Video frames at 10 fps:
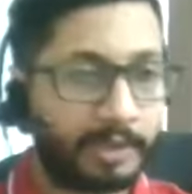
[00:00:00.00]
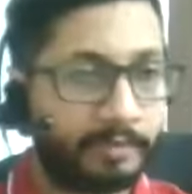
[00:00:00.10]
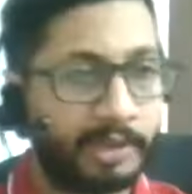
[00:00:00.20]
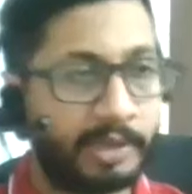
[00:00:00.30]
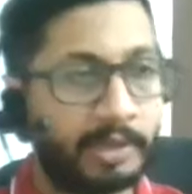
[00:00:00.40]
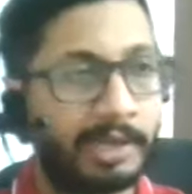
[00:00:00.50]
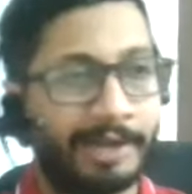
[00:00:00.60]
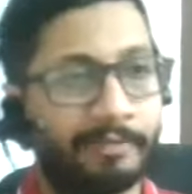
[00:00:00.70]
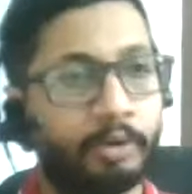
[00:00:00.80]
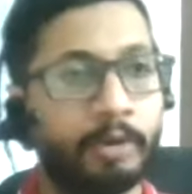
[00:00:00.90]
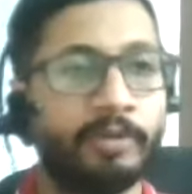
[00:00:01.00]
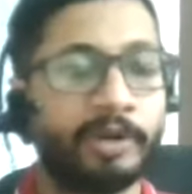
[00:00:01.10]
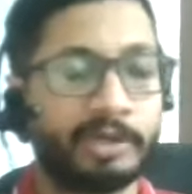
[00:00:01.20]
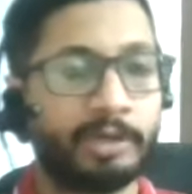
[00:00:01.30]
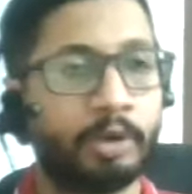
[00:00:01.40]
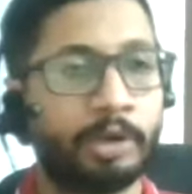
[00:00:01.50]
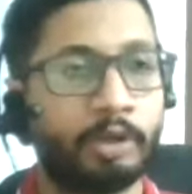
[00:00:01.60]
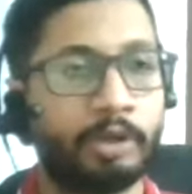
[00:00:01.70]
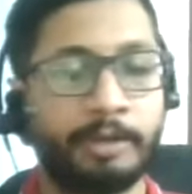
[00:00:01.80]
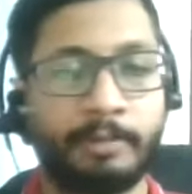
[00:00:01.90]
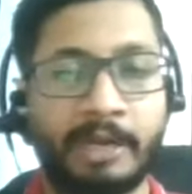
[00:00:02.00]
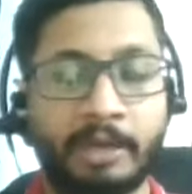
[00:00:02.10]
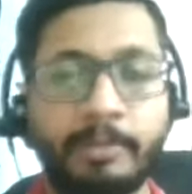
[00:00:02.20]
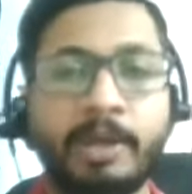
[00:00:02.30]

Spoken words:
will have good working knowledge on NetBackup,